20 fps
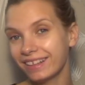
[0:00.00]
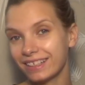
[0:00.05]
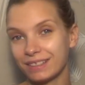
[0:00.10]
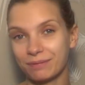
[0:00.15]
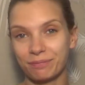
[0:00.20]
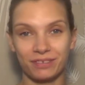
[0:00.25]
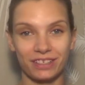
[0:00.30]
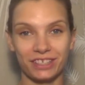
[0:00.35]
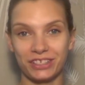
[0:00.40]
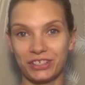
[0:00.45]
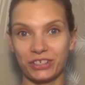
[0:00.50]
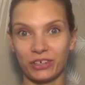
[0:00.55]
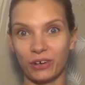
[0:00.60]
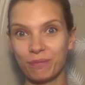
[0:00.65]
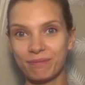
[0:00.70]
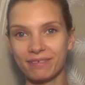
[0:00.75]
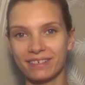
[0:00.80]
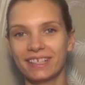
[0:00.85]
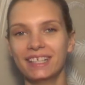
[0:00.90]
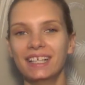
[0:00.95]
That's the
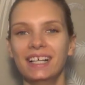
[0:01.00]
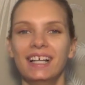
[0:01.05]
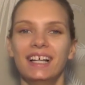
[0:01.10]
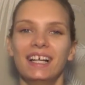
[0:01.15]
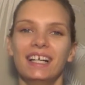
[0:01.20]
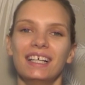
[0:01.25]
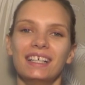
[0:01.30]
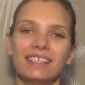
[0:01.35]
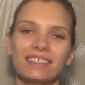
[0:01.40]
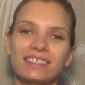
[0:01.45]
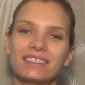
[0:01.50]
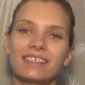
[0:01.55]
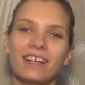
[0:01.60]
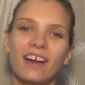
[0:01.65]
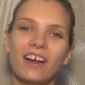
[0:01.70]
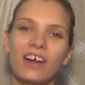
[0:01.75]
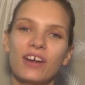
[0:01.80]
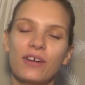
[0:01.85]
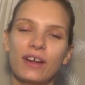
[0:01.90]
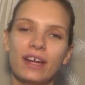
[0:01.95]
job.
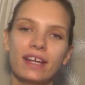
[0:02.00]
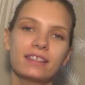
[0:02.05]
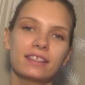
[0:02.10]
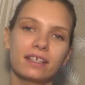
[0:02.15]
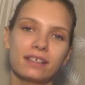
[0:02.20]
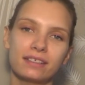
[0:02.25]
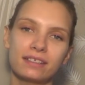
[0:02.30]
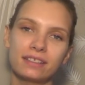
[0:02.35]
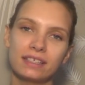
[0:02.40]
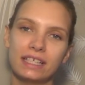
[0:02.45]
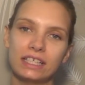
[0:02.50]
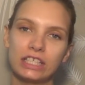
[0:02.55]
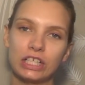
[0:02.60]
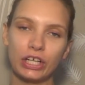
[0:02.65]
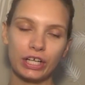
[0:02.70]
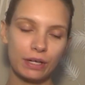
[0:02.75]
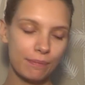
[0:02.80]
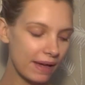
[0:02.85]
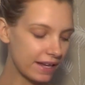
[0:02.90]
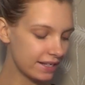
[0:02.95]
So it does need
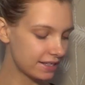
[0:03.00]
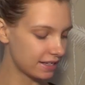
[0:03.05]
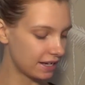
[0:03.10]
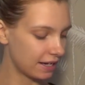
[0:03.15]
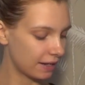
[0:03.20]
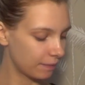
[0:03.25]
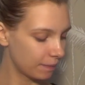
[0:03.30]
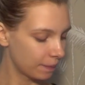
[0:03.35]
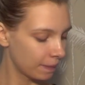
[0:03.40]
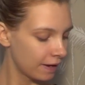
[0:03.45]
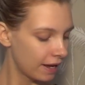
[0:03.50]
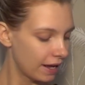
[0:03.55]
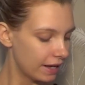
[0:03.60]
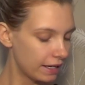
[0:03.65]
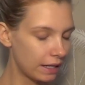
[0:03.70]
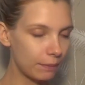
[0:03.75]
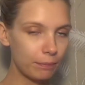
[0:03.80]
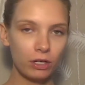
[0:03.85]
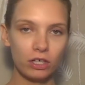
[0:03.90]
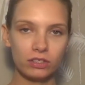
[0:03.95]
to look amazing.
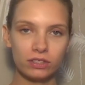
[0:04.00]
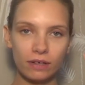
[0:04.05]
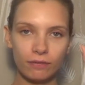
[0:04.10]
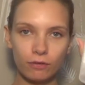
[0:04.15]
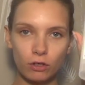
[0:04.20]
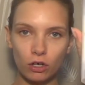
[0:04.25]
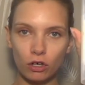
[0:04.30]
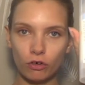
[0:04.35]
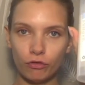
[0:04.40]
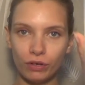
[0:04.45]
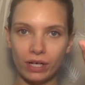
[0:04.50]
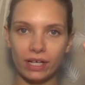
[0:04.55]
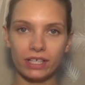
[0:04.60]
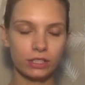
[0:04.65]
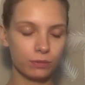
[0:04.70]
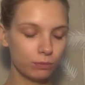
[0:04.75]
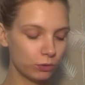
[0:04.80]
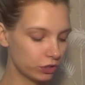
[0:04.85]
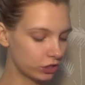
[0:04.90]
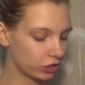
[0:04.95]
Now, because I've got a
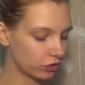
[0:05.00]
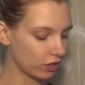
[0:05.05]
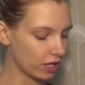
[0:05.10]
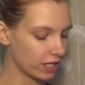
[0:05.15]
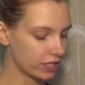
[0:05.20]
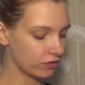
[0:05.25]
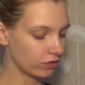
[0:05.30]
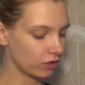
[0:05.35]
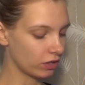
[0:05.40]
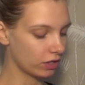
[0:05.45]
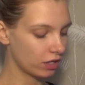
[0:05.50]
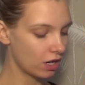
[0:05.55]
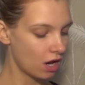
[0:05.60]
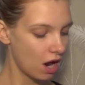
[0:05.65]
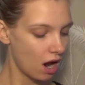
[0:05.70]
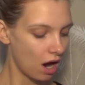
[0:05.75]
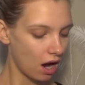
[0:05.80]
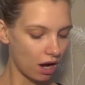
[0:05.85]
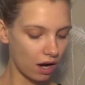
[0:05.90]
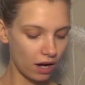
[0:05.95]
rich moisturiser on,
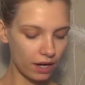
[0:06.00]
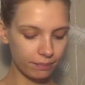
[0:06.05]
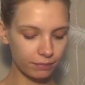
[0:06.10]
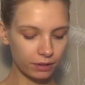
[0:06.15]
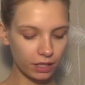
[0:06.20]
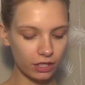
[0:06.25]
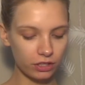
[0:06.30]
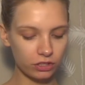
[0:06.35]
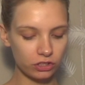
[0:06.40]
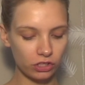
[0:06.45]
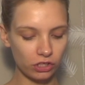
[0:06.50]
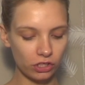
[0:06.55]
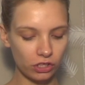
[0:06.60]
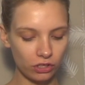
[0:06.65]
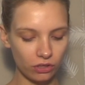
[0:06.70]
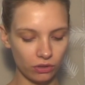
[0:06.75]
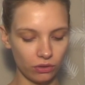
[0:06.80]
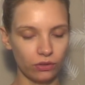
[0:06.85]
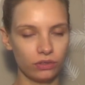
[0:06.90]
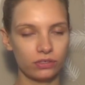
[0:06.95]
I'm going to
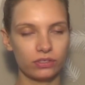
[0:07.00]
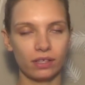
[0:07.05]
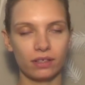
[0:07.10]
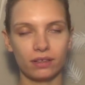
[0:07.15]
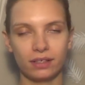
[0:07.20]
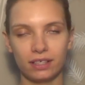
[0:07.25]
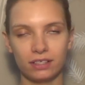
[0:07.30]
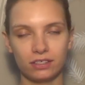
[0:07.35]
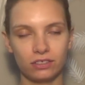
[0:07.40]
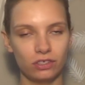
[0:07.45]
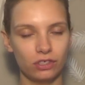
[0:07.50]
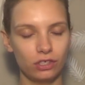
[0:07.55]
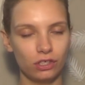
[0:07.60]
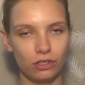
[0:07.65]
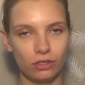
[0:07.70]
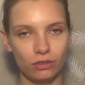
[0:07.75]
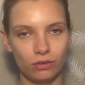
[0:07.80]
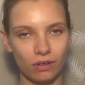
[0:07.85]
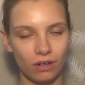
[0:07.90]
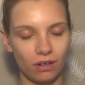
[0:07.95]
use this
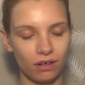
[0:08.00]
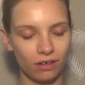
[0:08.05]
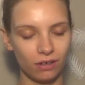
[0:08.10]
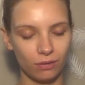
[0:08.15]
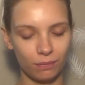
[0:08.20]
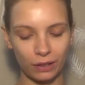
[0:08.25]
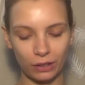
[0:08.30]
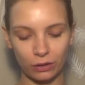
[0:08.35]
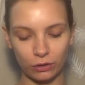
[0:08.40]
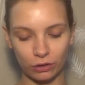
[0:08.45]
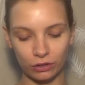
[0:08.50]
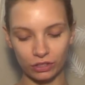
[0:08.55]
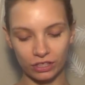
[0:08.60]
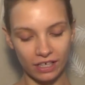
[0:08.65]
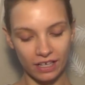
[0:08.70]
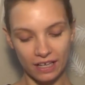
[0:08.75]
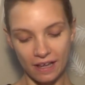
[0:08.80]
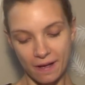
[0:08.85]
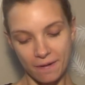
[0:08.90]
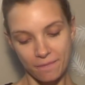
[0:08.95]
new, oh my god,
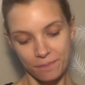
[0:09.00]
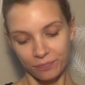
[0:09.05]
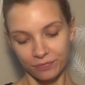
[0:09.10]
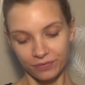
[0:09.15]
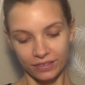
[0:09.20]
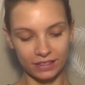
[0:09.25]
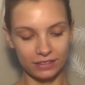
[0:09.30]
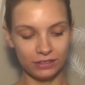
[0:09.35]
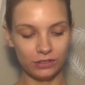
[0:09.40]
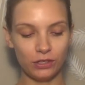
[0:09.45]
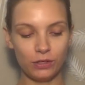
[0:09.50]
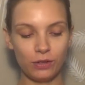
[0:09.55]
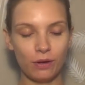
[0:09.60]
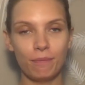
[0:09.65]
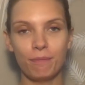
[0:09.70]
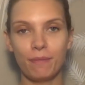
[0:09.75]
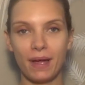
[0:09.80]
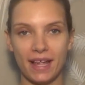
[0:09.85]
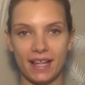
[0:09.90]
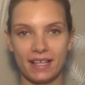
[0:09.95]
this new
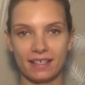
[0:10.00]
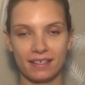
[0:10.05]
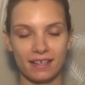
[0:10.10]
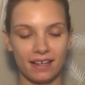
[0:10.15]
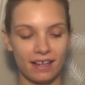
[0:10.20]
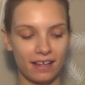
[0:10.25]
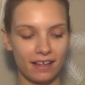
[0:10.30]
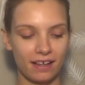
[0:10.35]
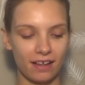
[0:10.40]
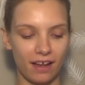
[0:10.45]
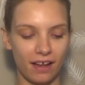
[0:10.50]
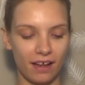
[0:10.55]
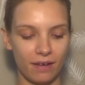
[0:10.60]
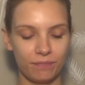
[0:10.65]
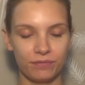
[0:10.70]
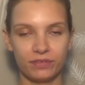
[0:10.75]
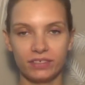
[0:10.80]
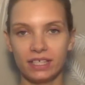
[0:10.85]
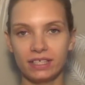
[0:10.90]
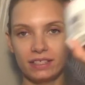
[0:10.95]
amazing
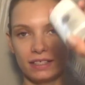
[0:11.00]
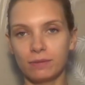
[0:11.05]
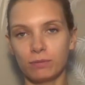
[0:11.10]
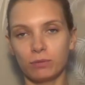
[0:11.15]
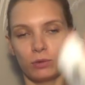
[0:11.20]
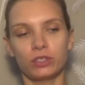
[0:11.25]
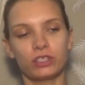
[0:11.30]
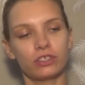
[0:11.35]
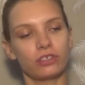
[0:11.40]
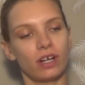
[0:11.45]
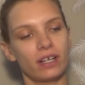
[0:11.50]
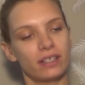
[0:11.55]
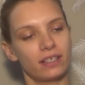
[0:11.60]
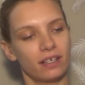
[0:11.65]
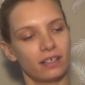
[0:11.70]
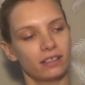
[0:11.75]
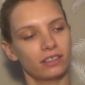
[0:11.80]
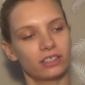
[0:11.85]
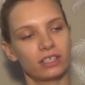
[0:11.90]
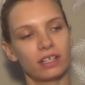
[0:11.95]
um, tinted
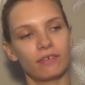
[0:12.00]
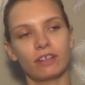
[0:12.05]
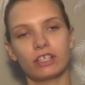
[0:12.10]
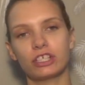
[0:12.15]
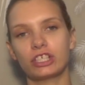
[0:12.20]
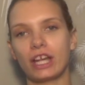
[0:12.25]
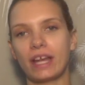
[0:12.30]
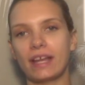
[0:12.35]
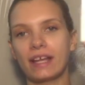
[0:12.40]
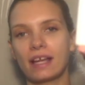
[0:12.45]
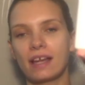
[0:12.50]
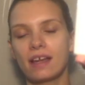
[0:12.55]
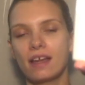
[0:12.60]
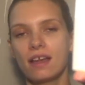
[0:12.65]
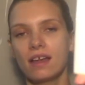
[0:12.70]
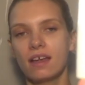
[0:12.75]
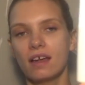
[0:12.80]
moisturizer just give it a shake.